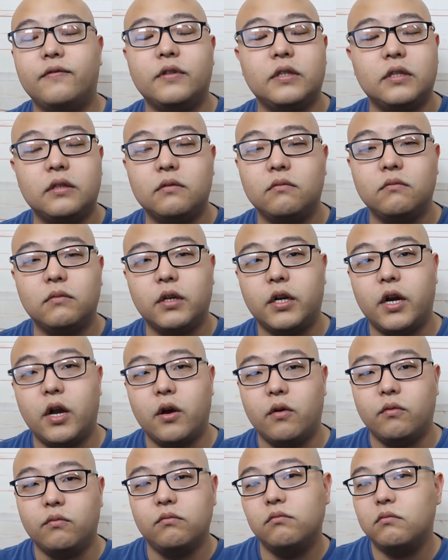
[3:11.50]
of
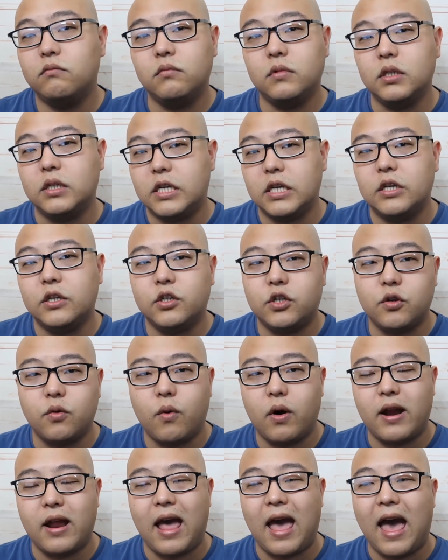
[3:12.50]
deals you
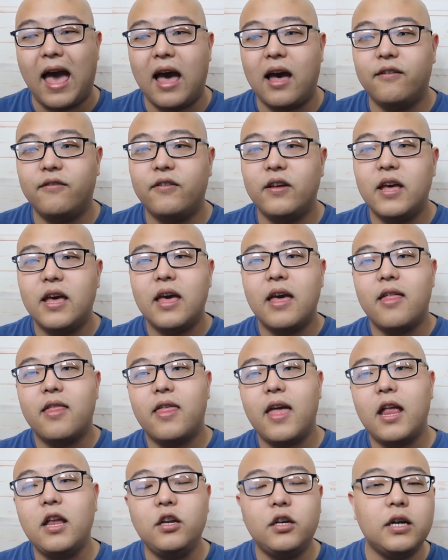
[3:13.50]
want to have,
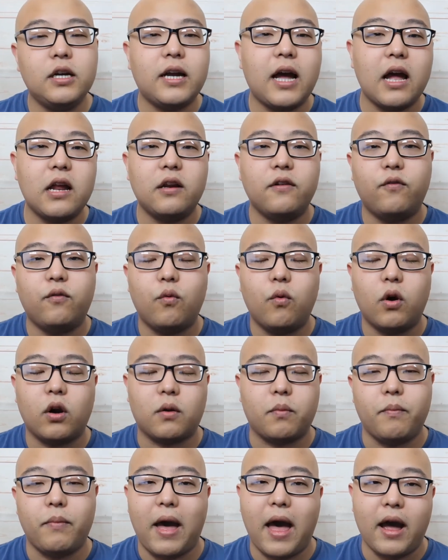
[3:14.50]
then you can kind of
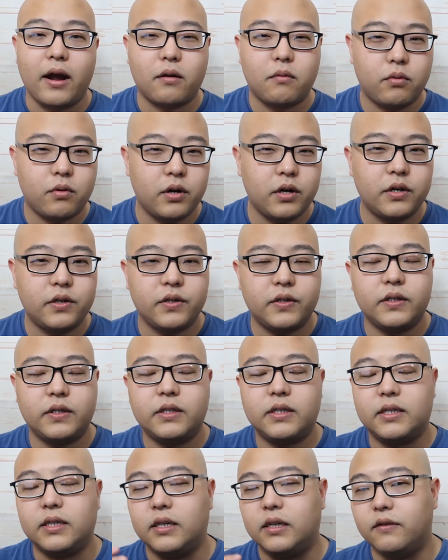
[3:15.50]
work backwards
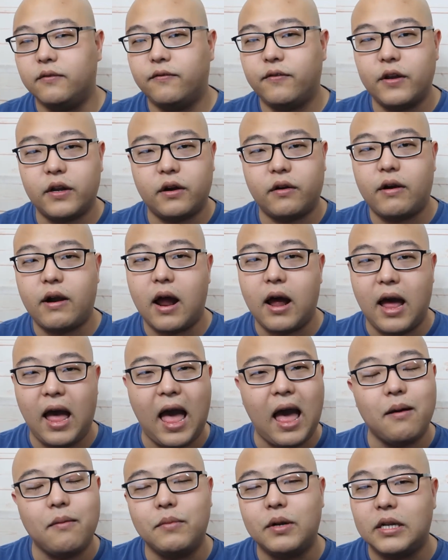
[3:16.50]
to figure out
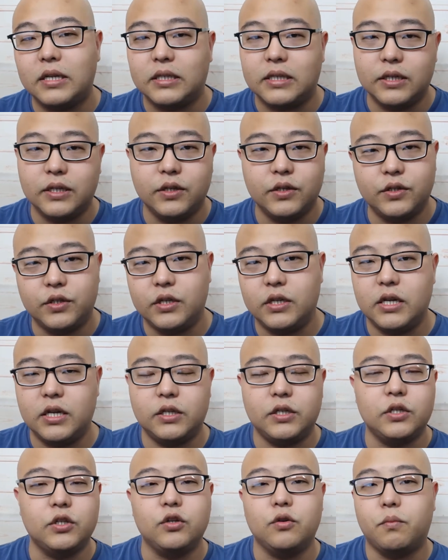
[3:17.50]
how many deals you
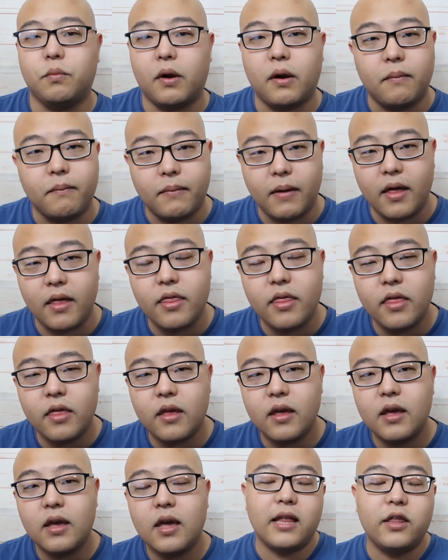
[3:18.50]
need to do per month.
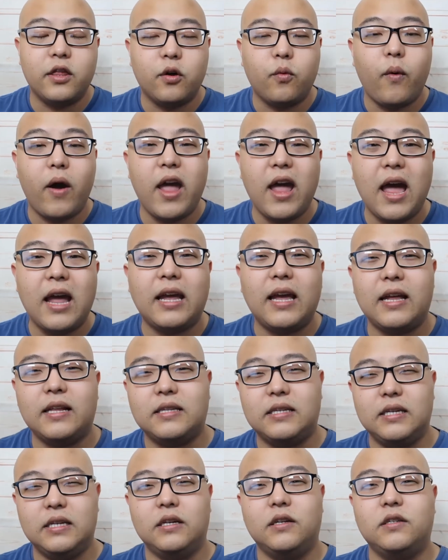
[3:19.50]
The way I
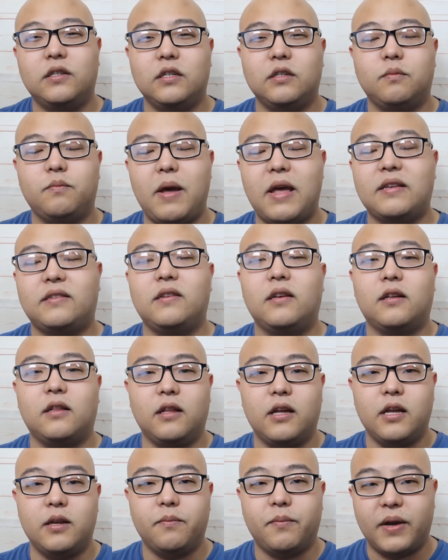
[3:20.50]
get deals is
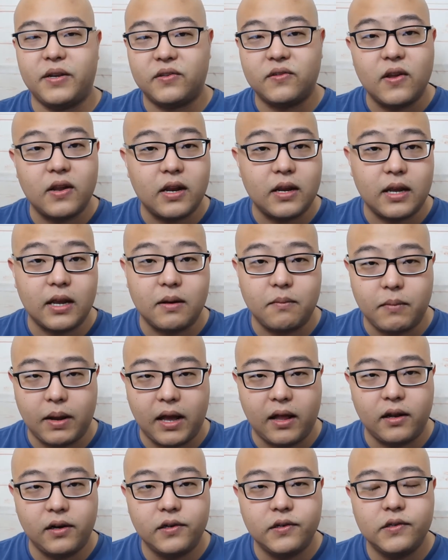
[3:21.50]
basically by sending in
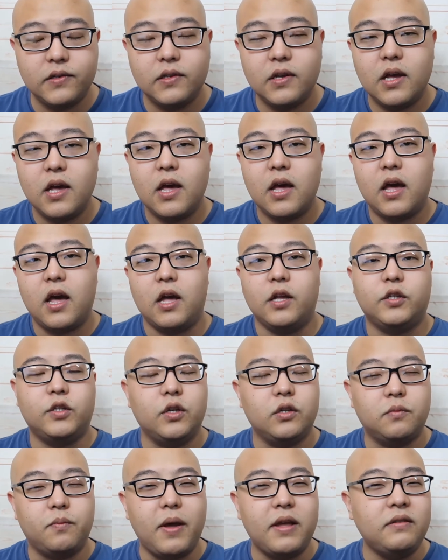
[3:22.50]
mailers. And
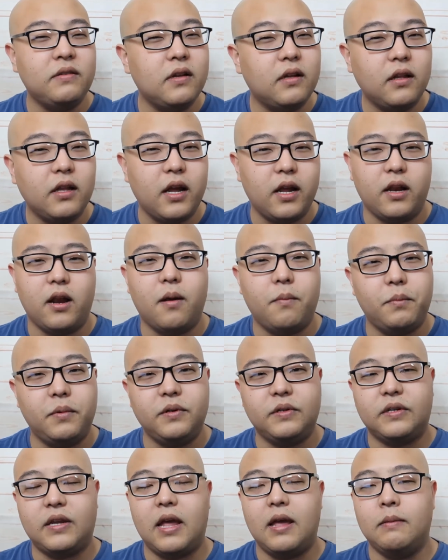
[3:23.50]
so it's basically a
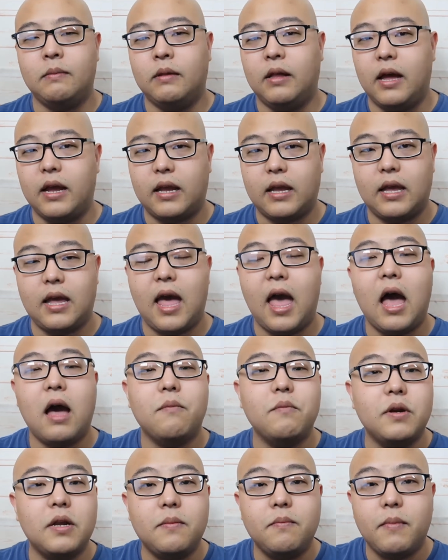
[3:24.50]
numbers game, like
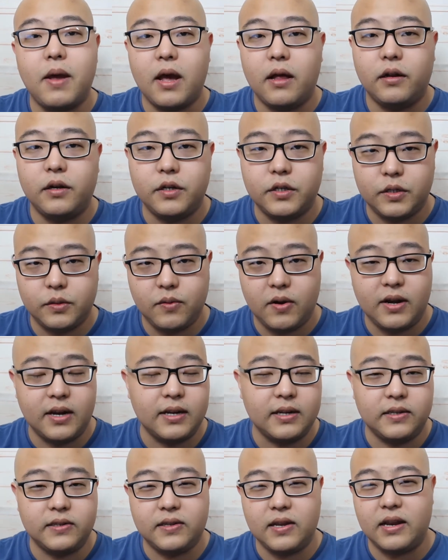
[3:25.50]
how many mailers do I
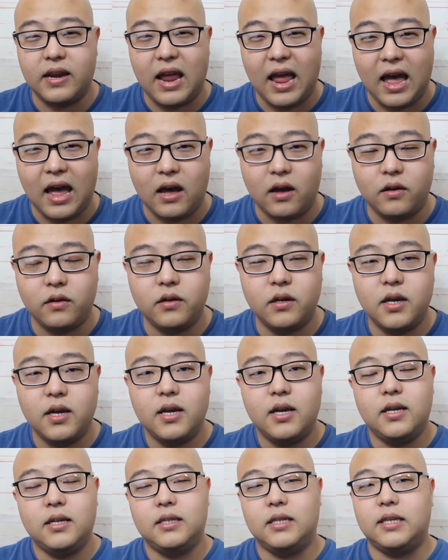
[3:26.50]
need to send out
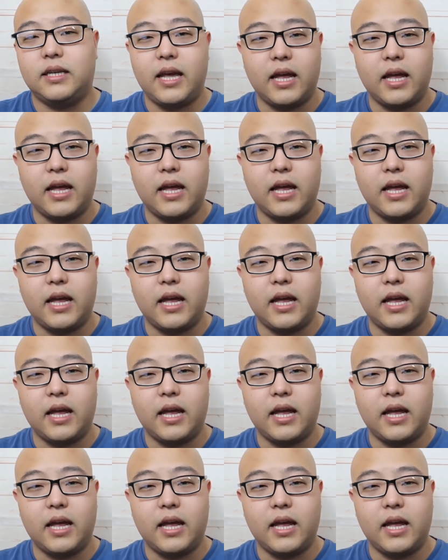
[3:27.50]
to